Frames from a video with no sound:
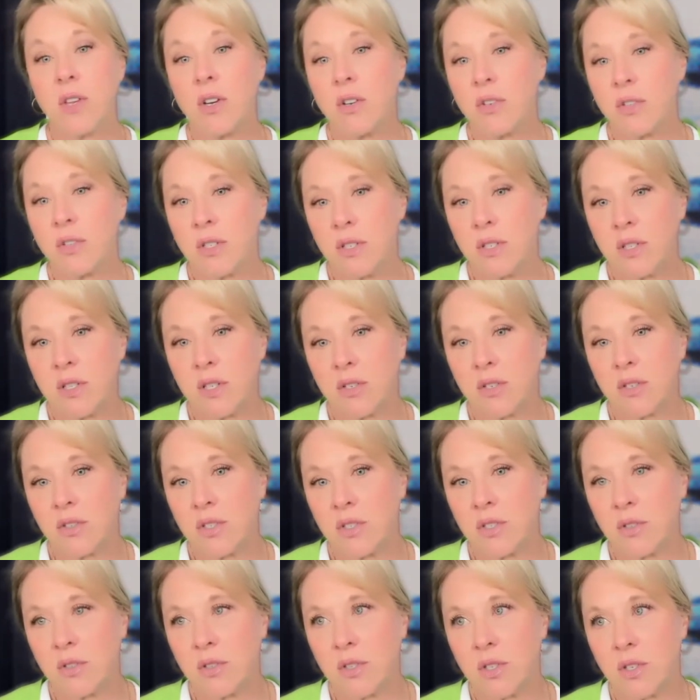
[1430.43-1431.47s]
there's
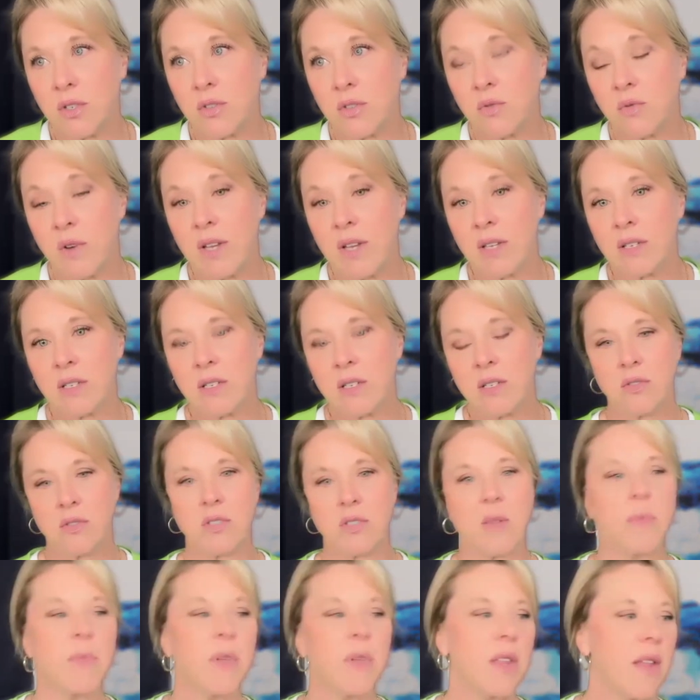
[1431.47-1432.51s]
risks or
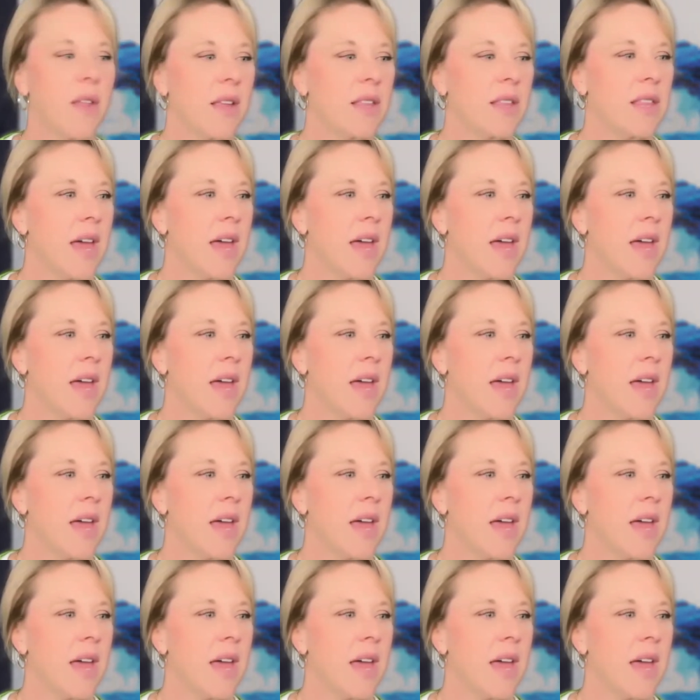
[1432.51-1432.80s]
something like